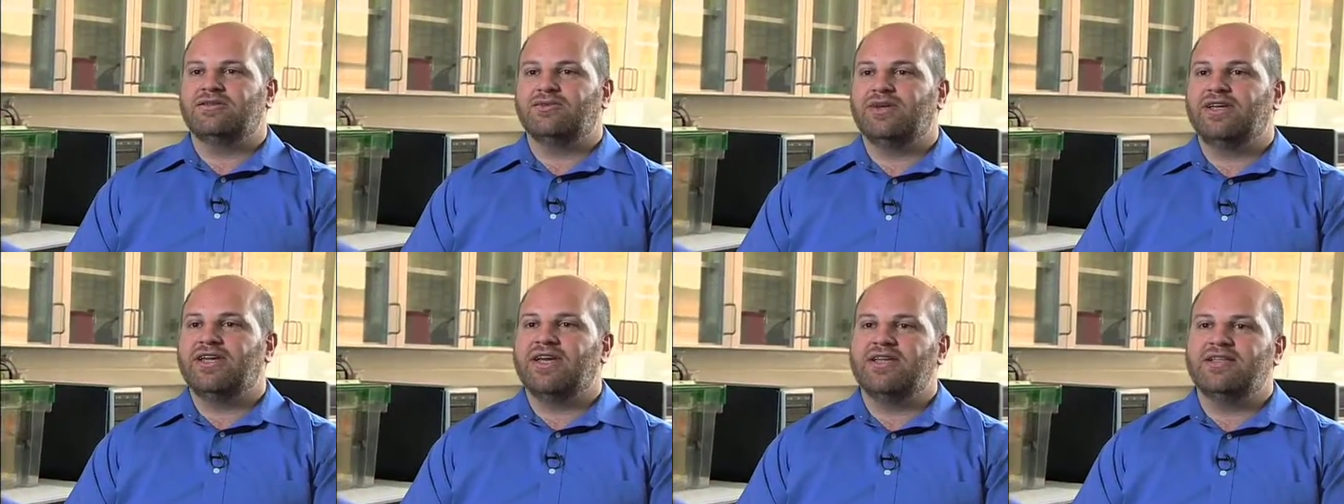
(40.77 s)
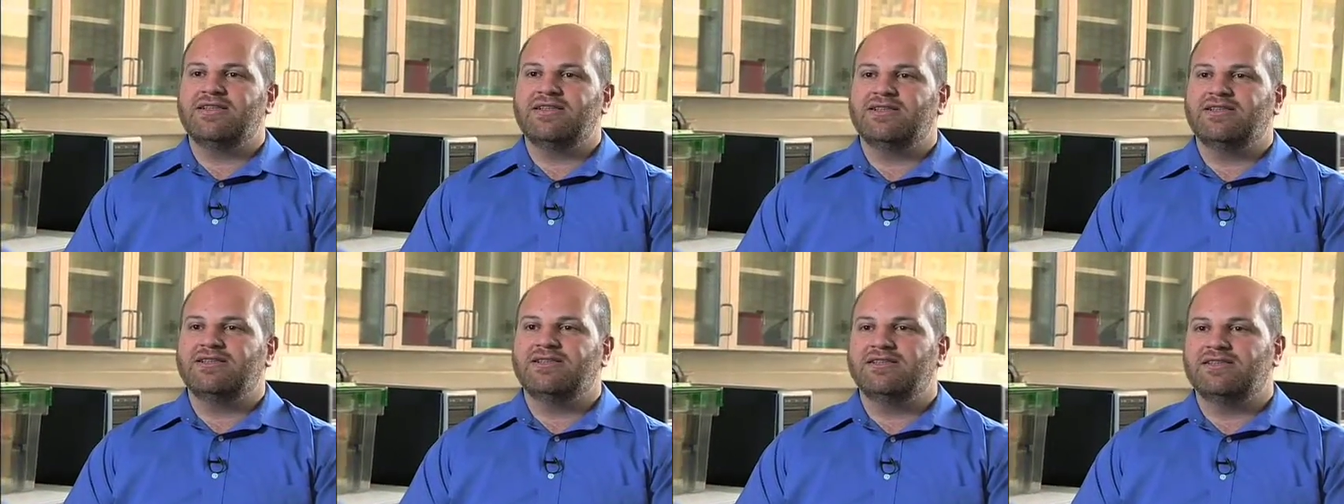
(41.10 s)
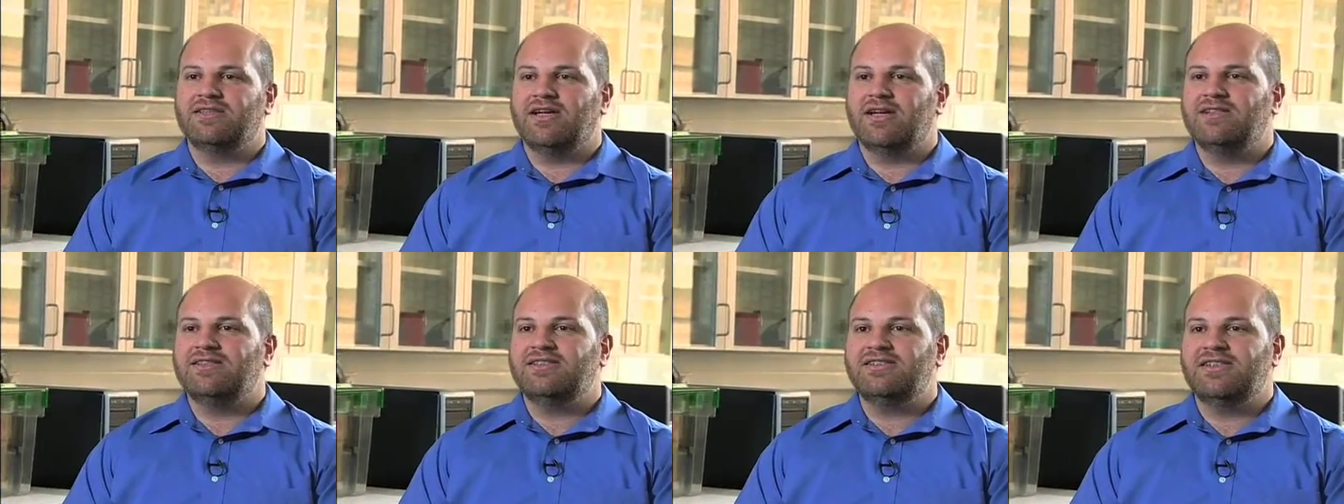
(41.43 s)
we can
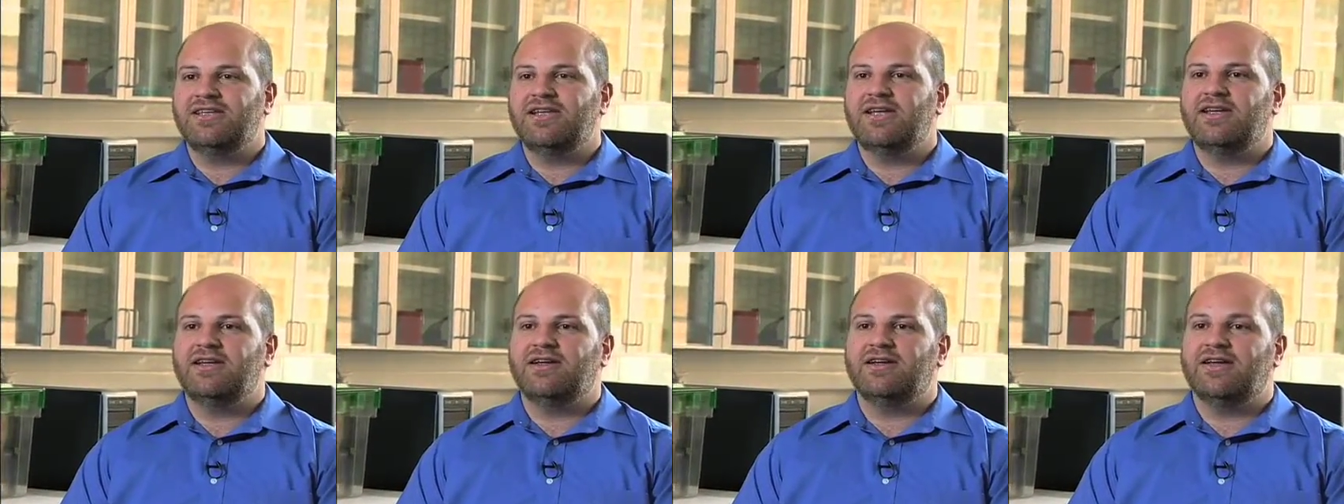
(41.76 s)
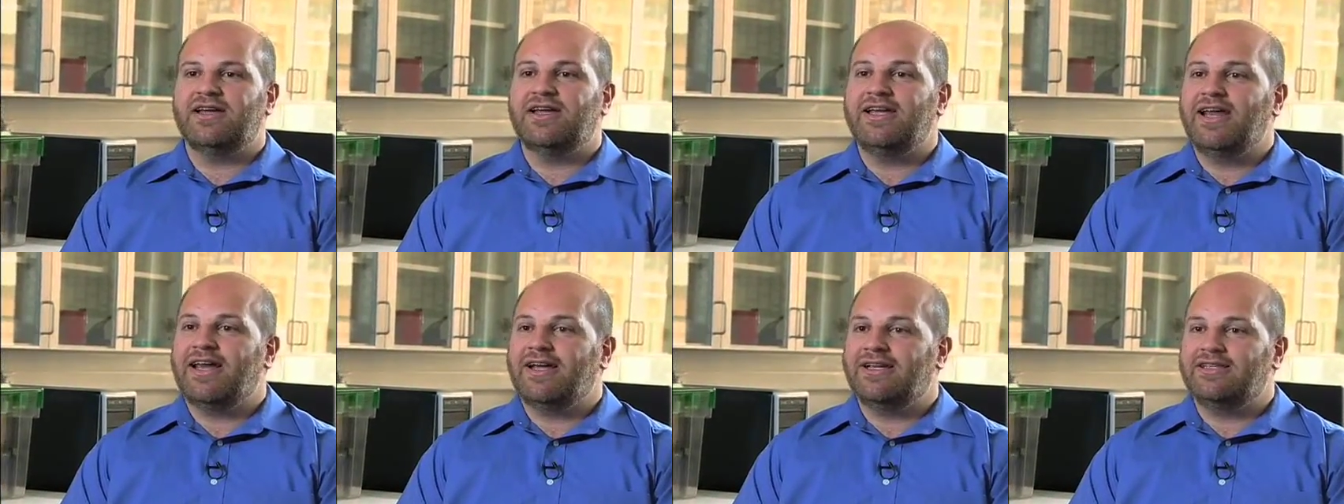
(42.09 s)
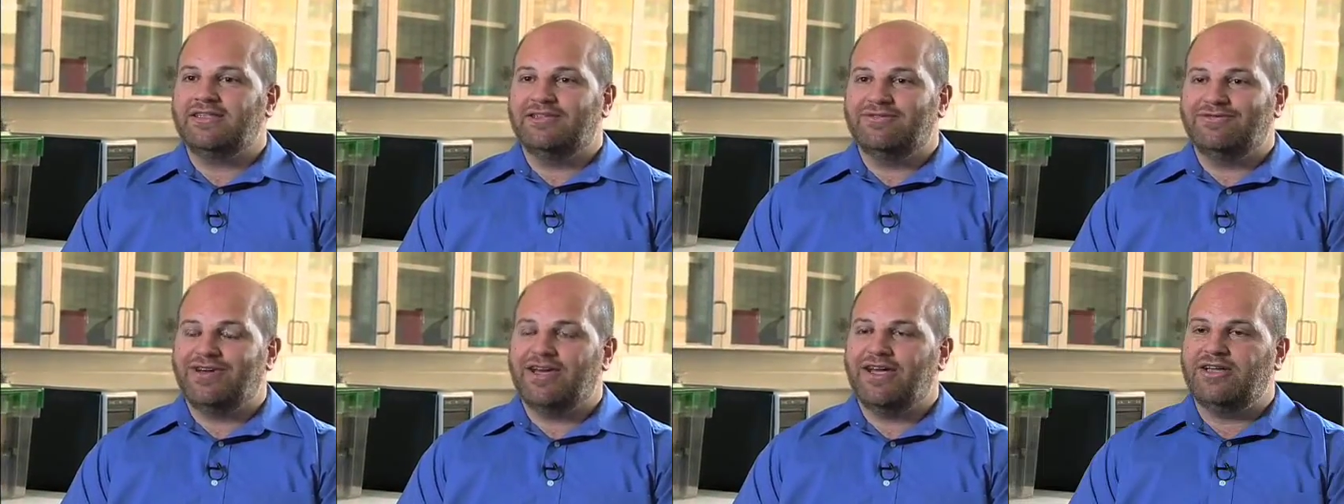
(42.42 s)
start seeing
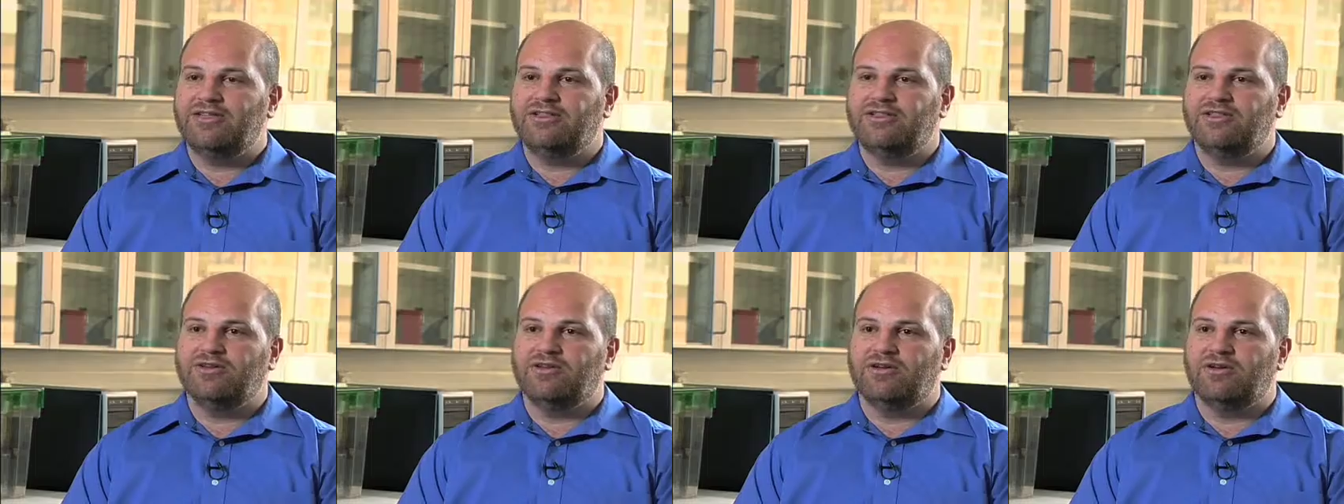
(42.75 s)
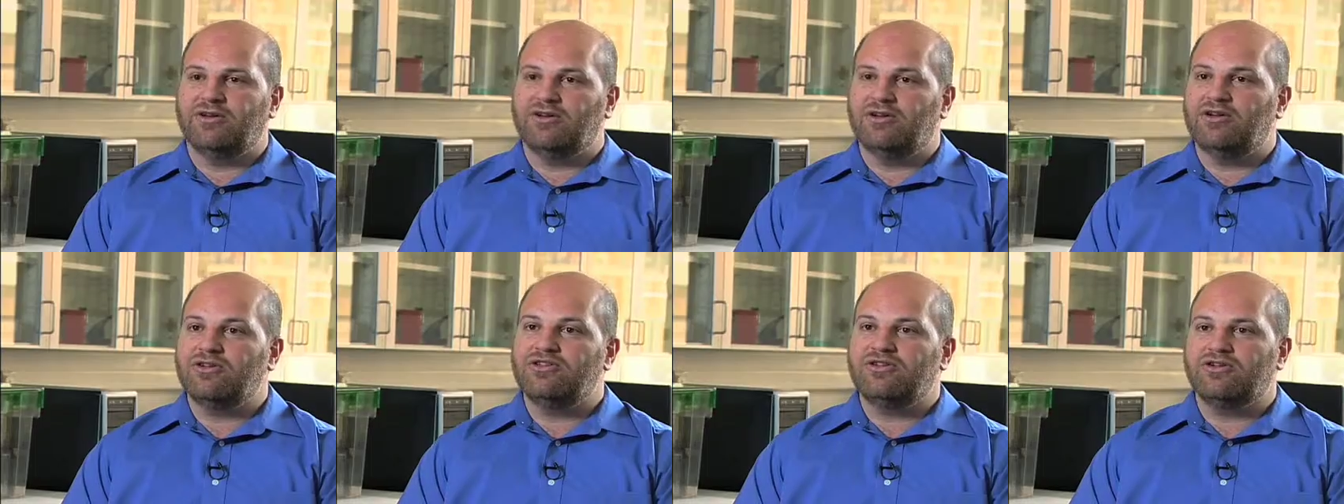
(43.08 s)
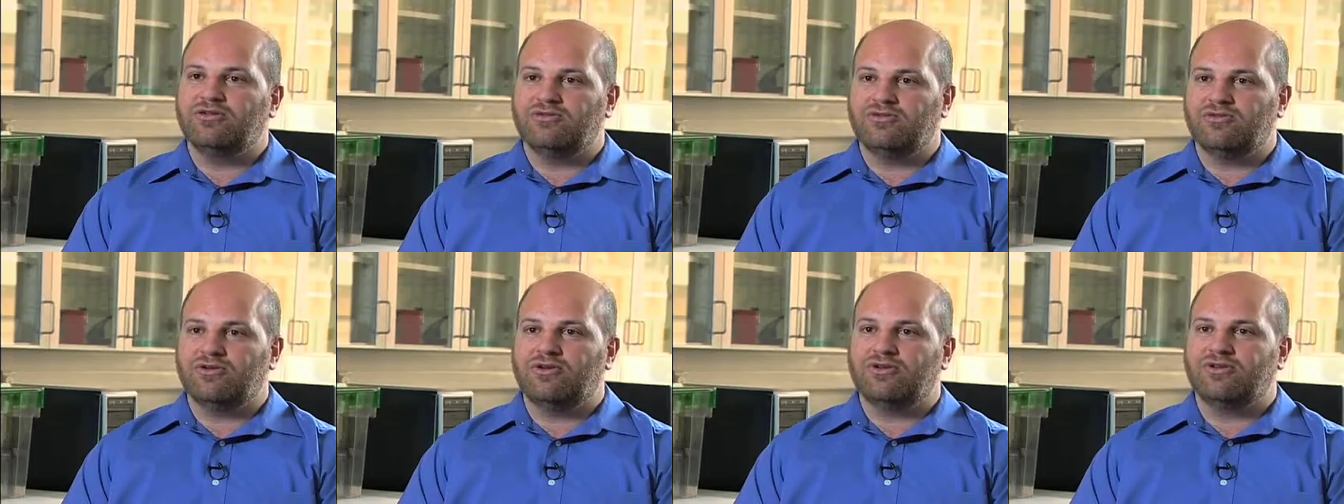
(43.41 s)
inactivation or loss
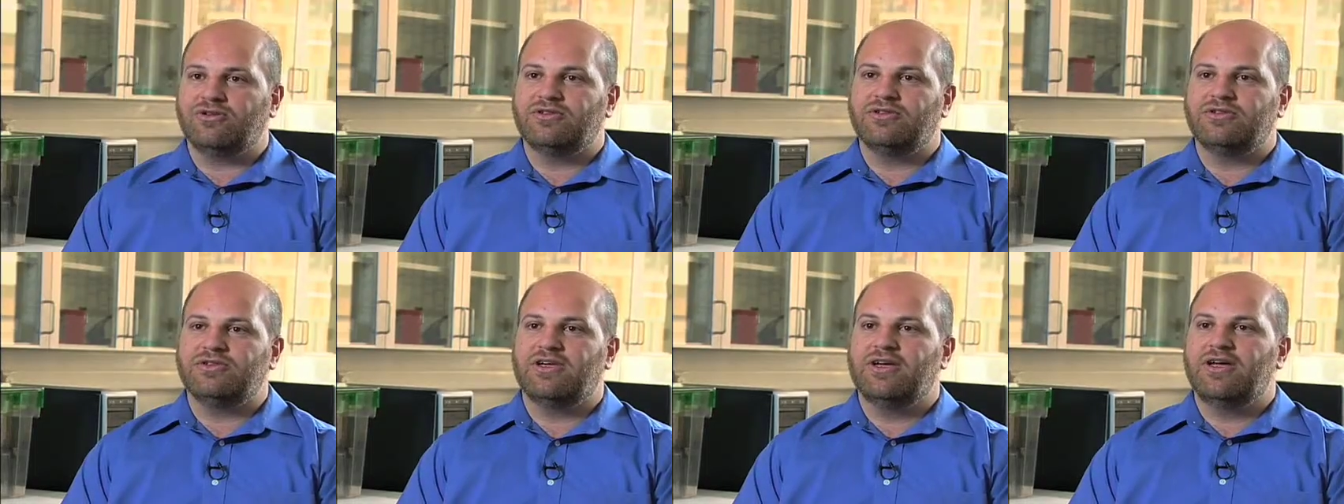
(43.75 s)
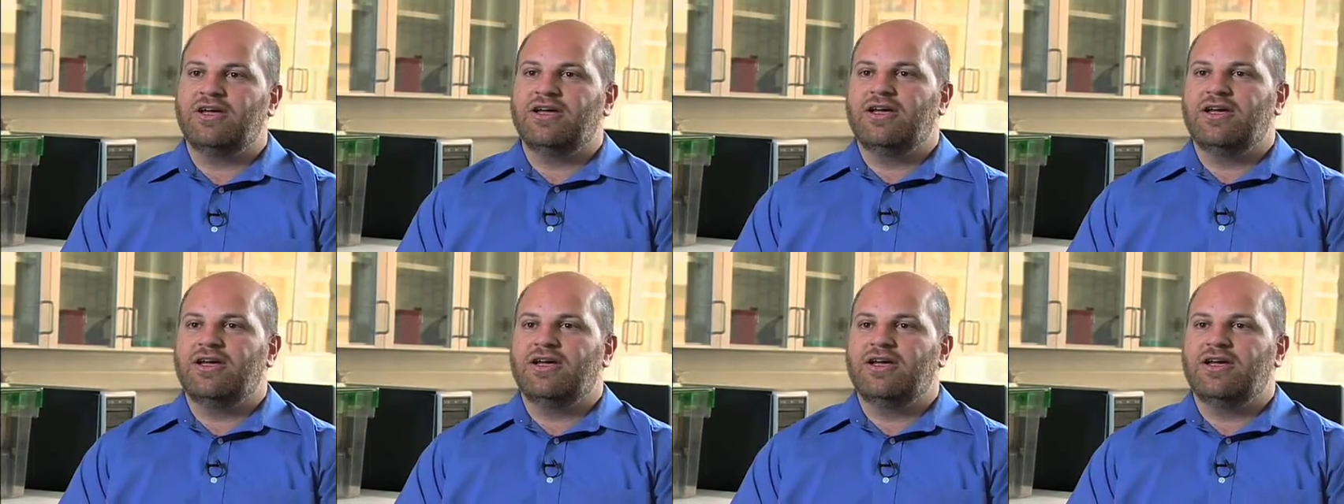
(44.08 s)
of Wwox.